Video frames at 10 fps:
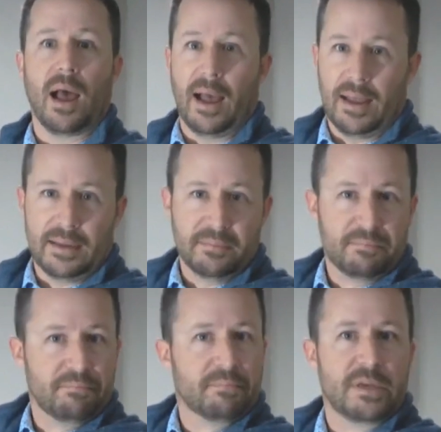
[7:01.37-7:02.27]
I
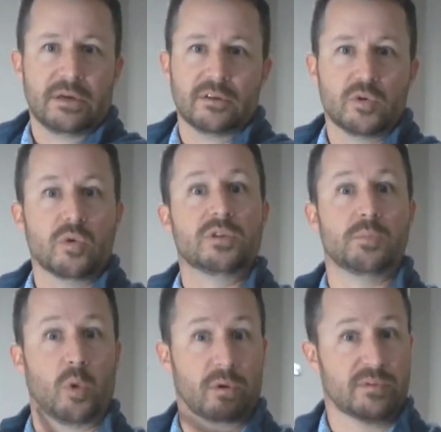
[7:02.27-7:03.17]
gear towards
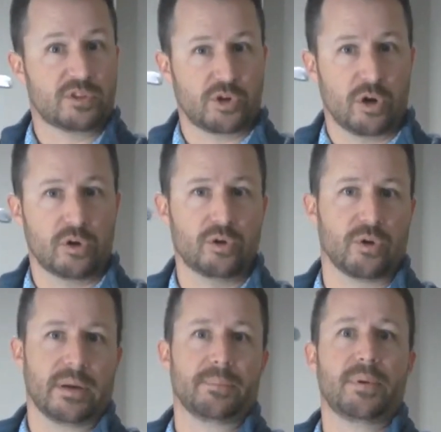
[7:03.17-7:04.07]
more of a strong
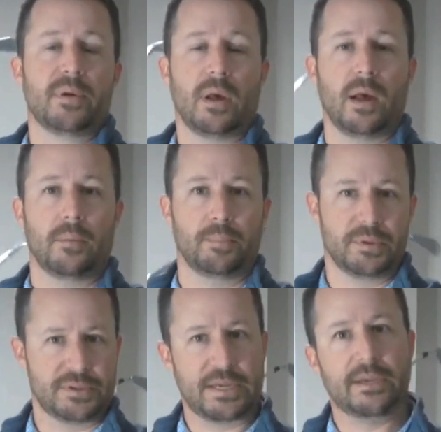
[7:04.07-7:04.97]
grip,
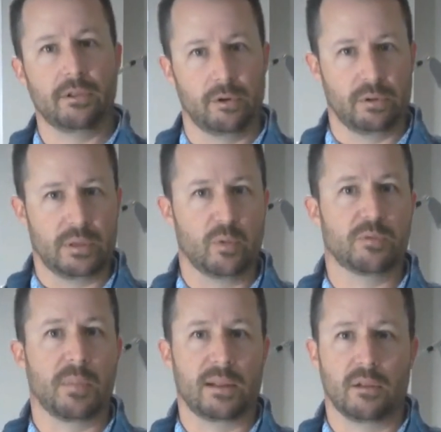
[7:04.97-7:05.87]
particularly with
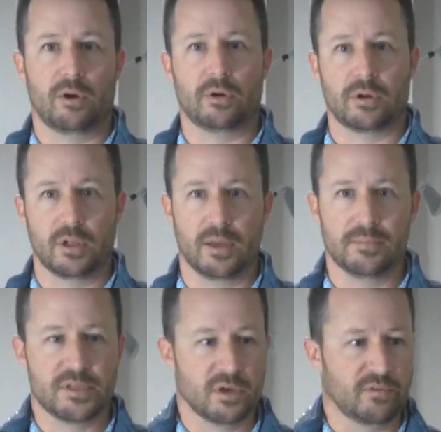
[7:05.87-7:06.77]
my longer clubs.
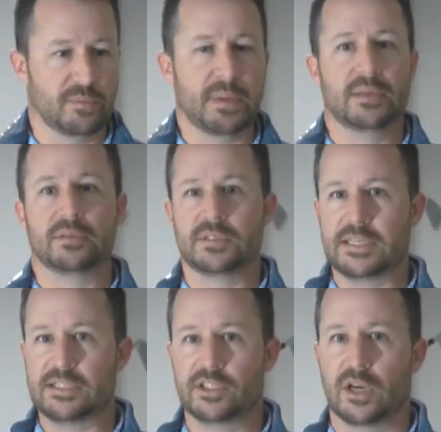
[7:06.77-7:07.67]
So if I'm hitting
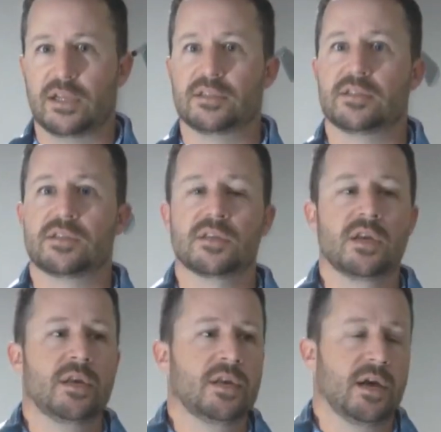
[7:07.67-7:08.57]
tee shots,
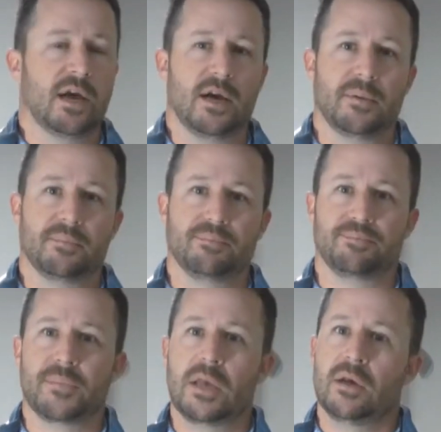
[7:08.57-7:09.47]

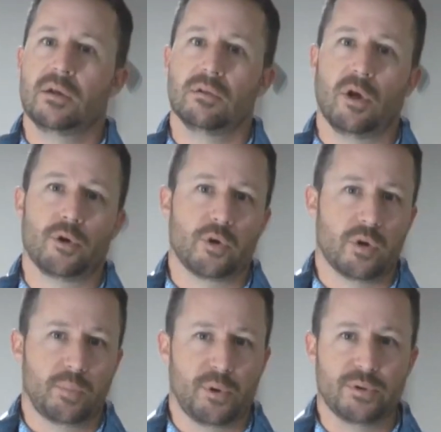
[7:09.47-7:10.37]
longer
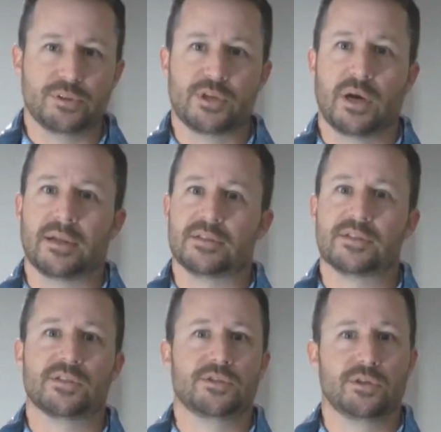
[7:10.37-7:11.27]
approach
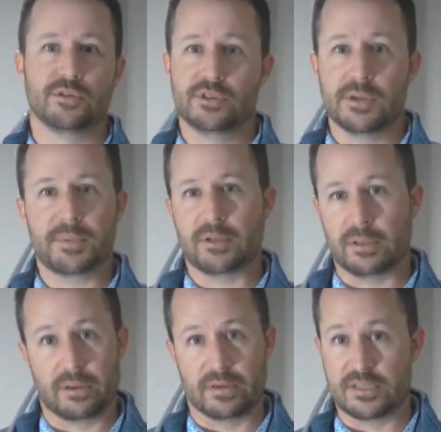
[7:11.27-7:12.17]
shots, you're typically
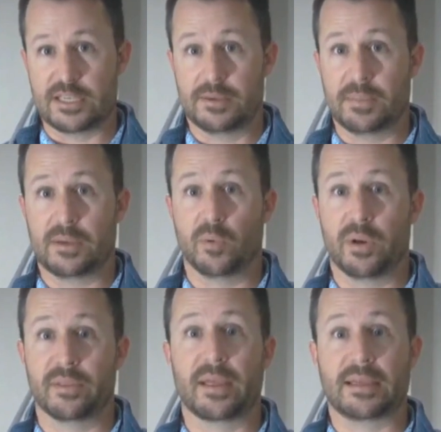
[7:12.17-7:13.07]
going to see me
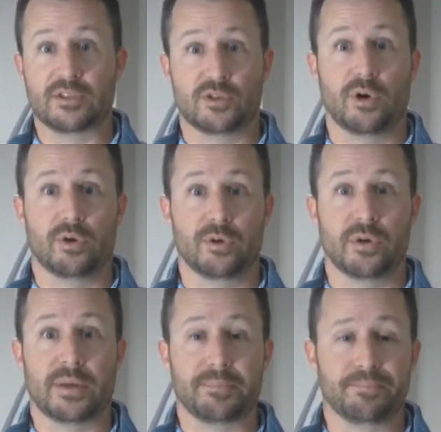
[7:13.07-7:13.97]
with a strong
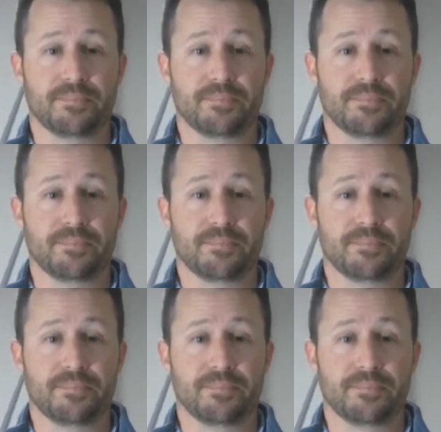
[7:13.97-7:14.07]
grip.